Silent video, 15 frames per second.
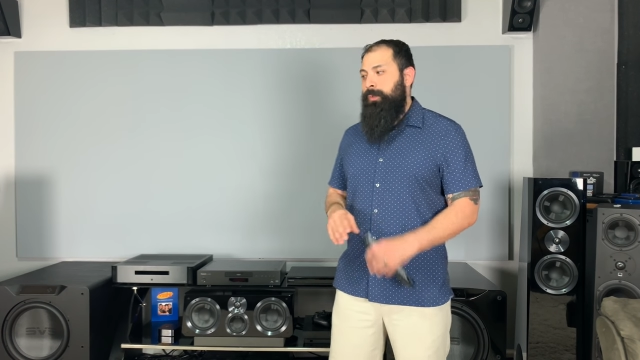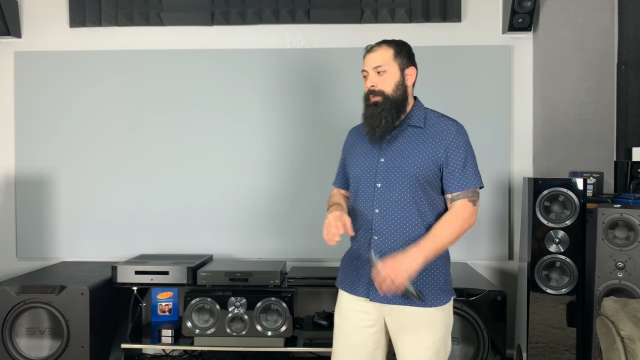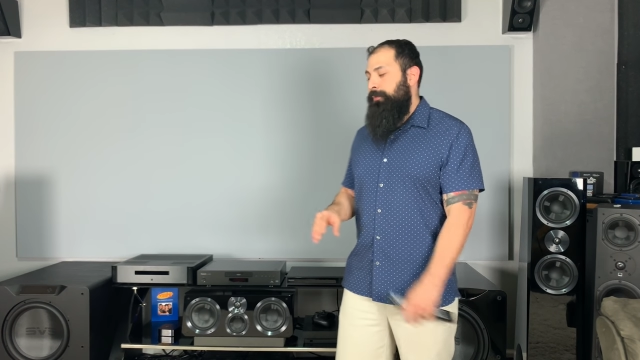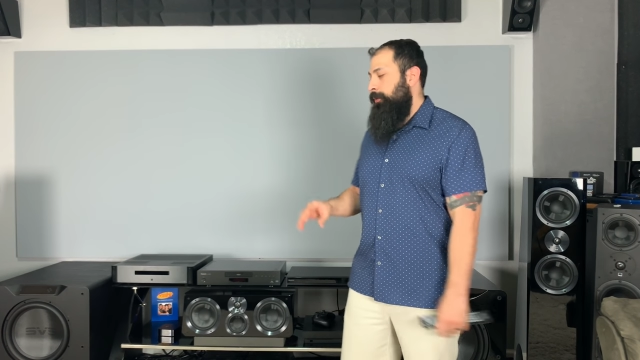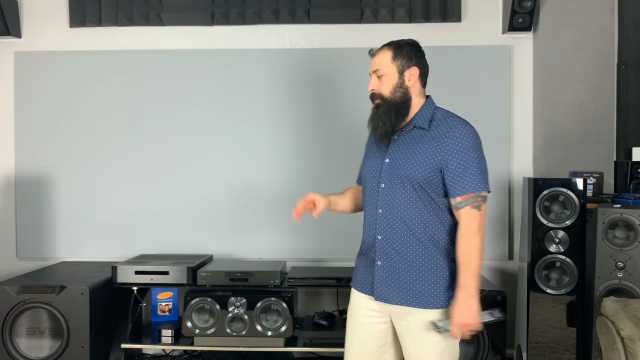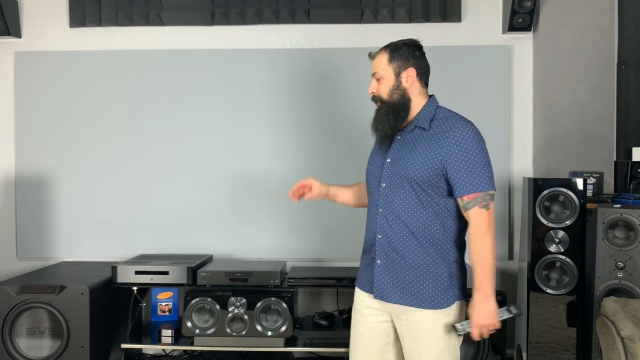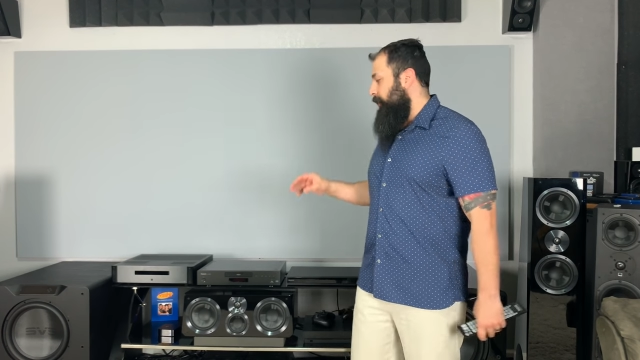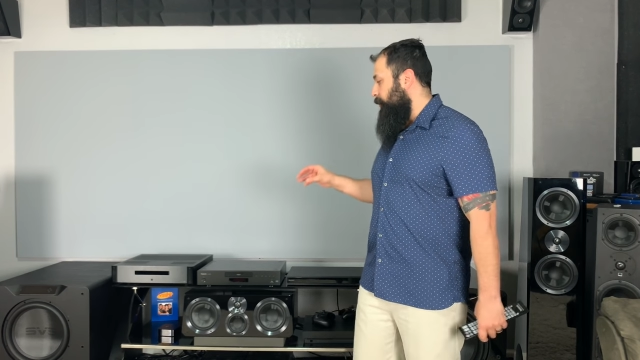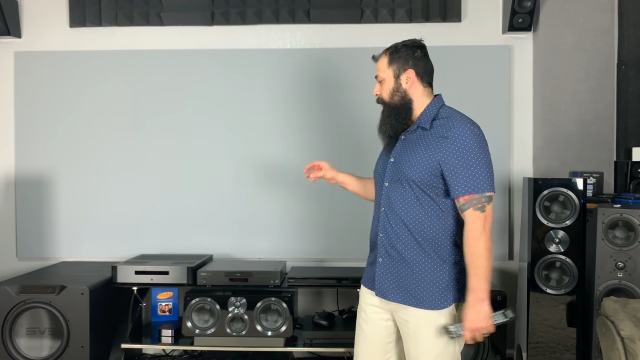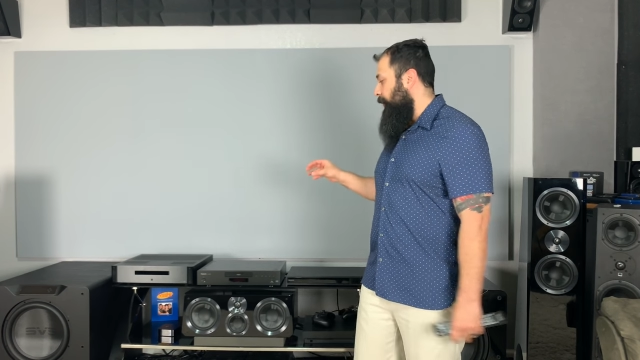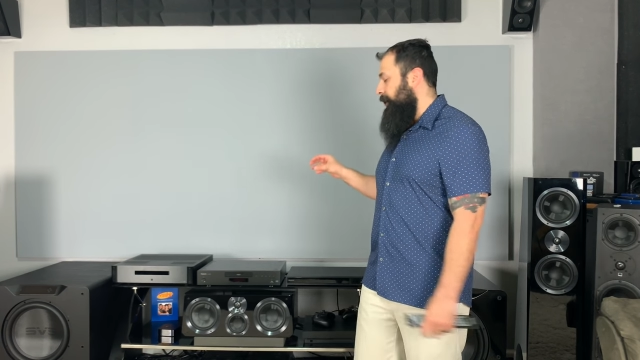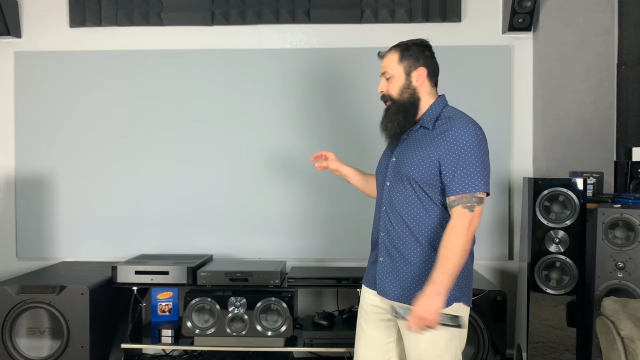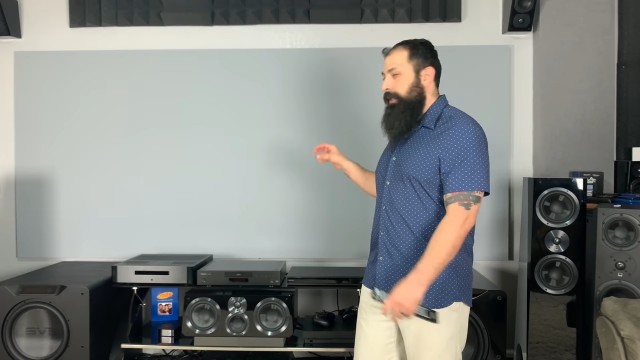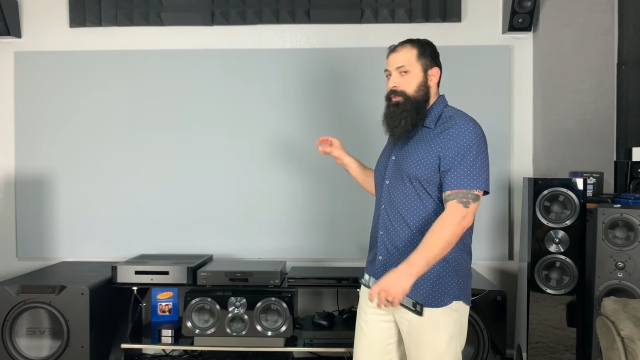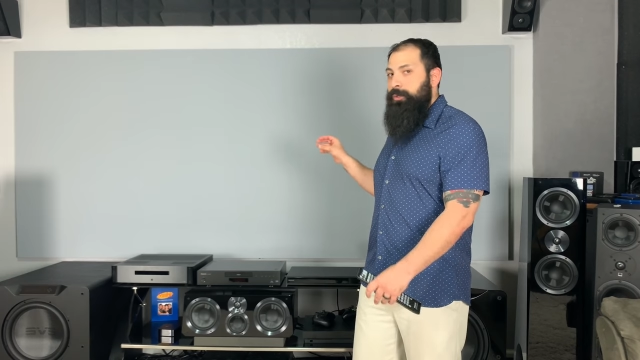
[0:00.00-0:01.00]
if you're just
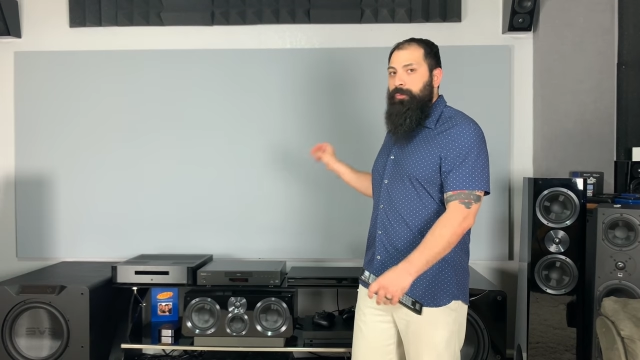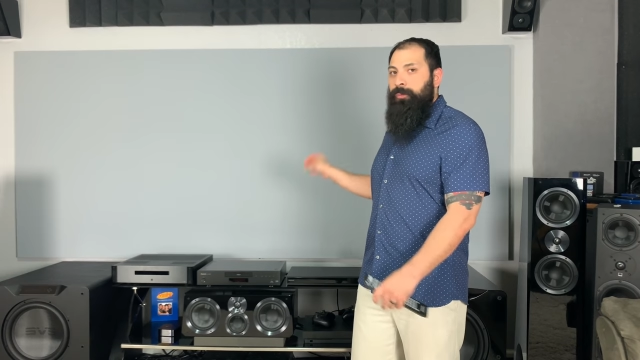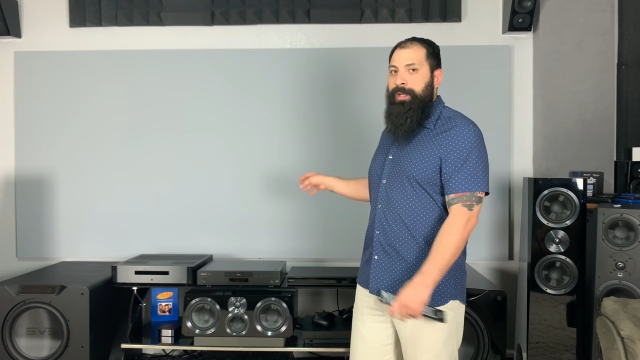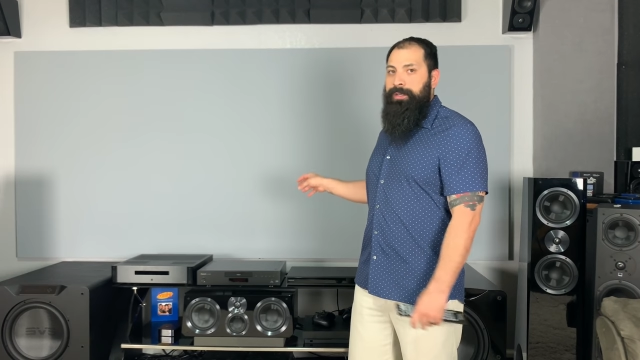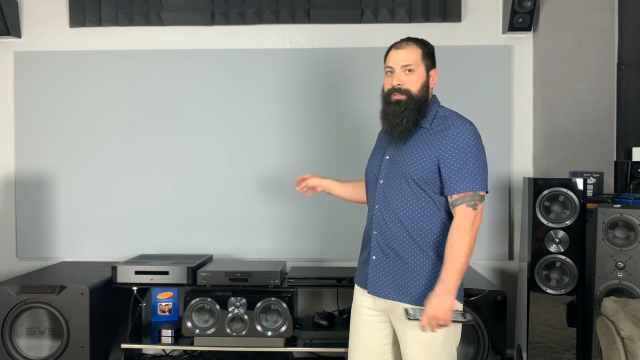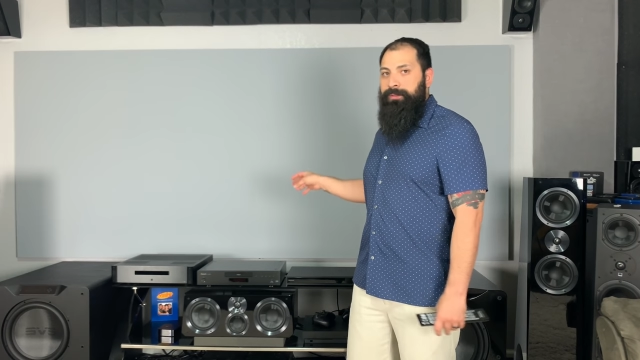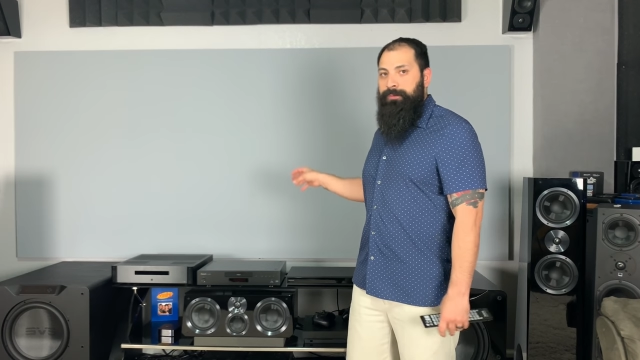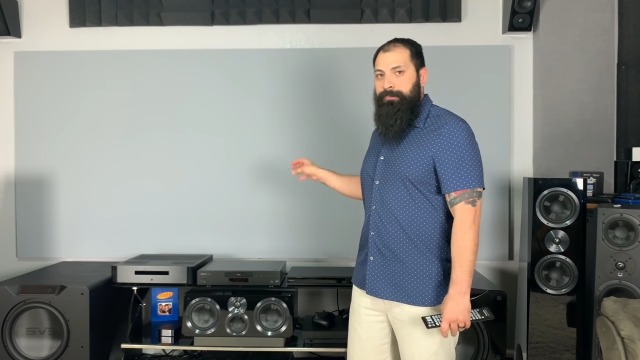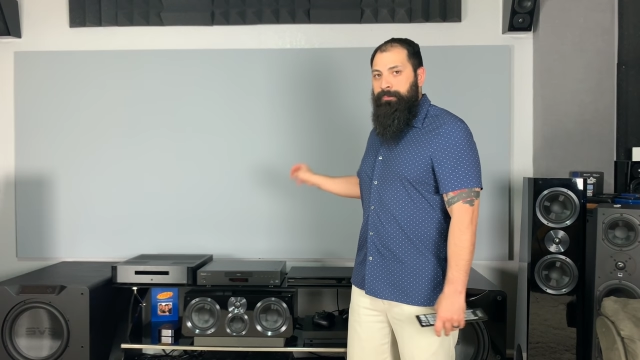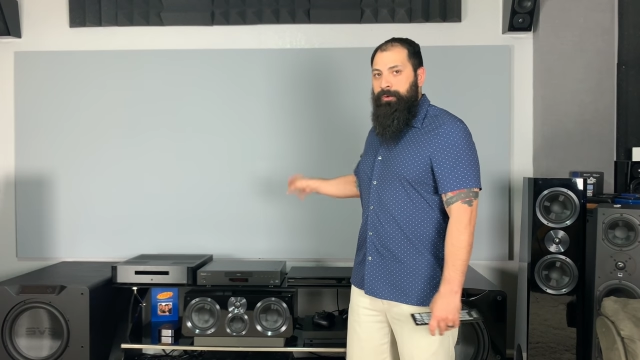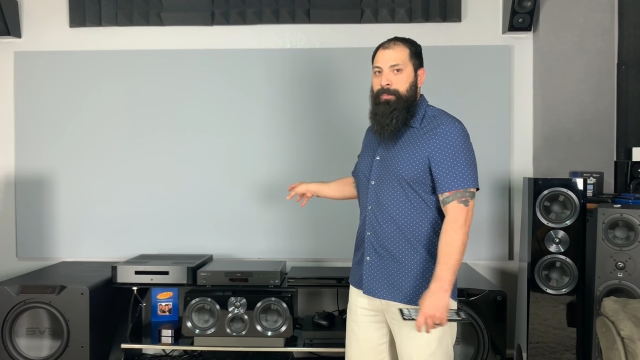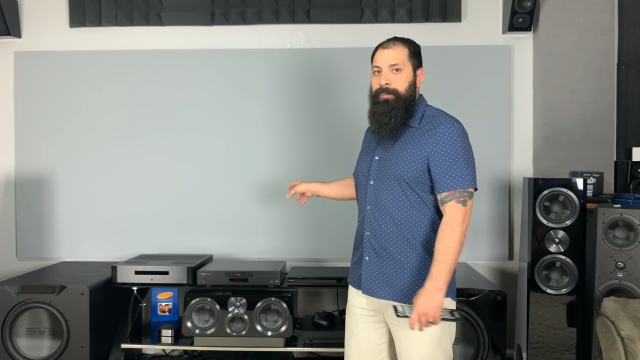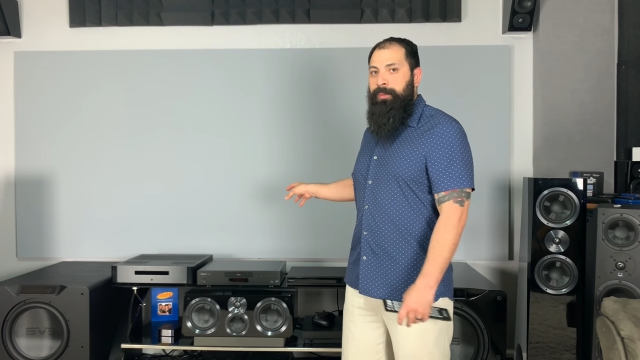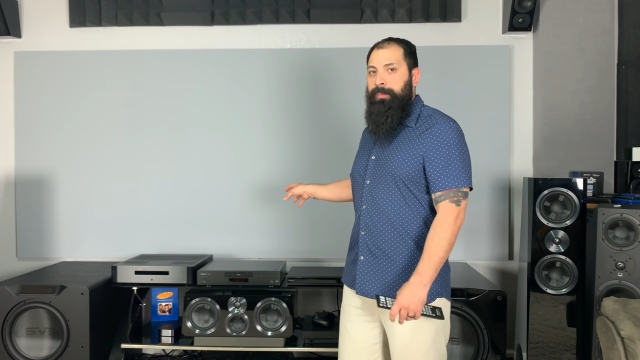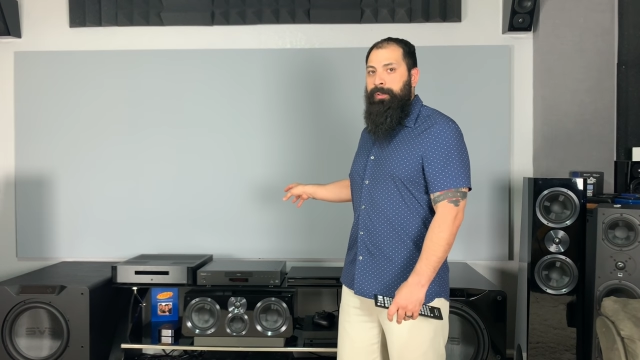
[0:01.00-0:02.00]
running a direct
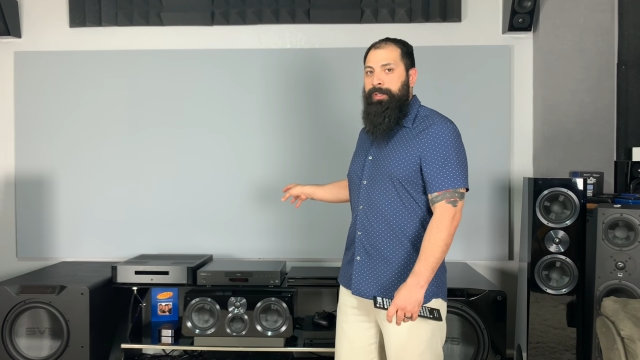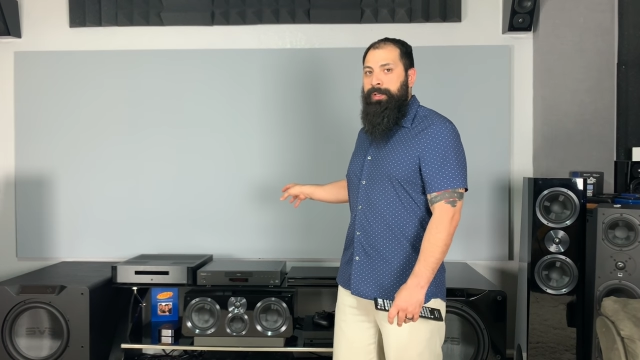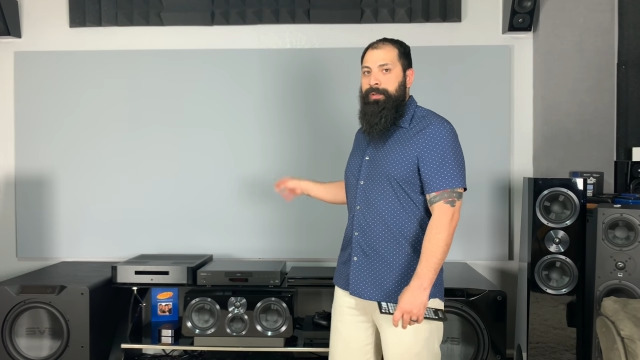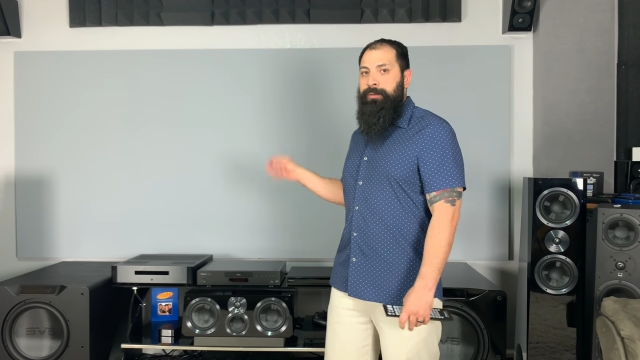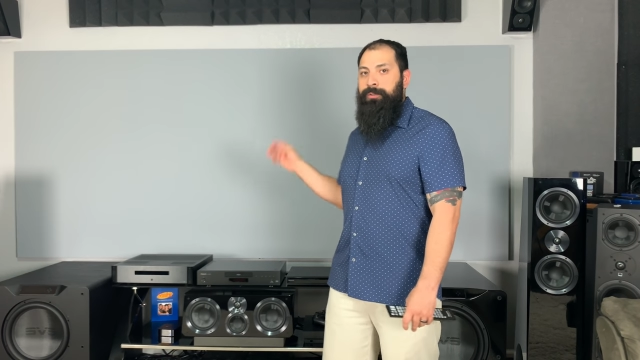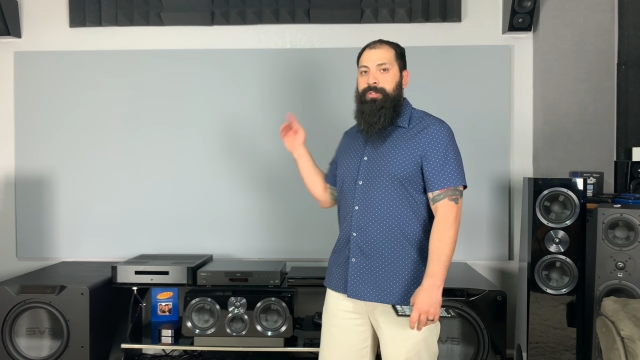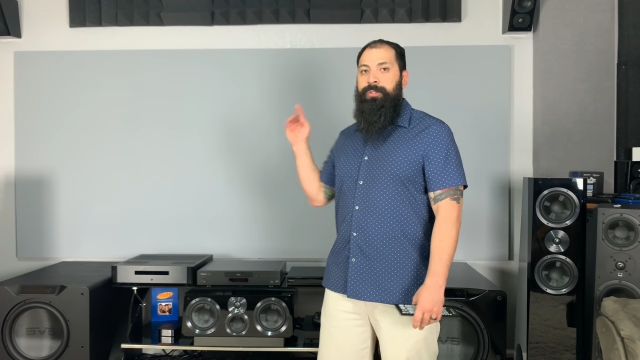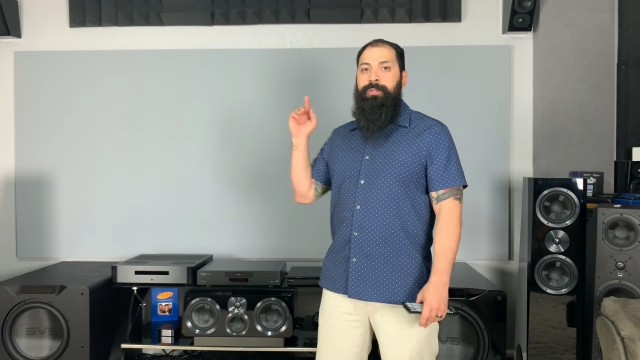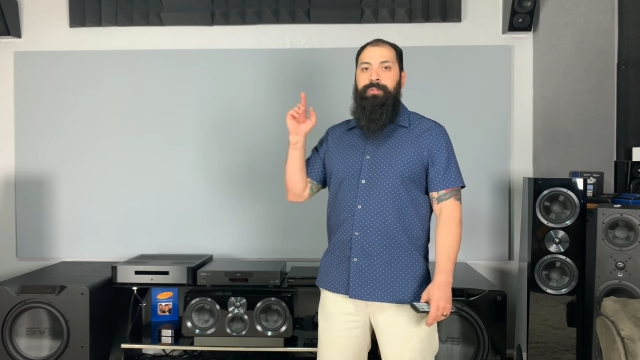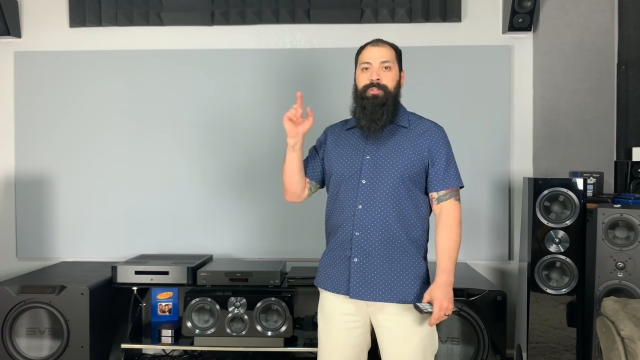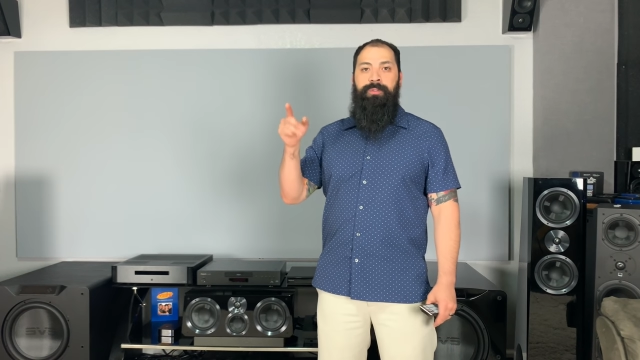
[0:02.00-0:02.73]
from the player to your,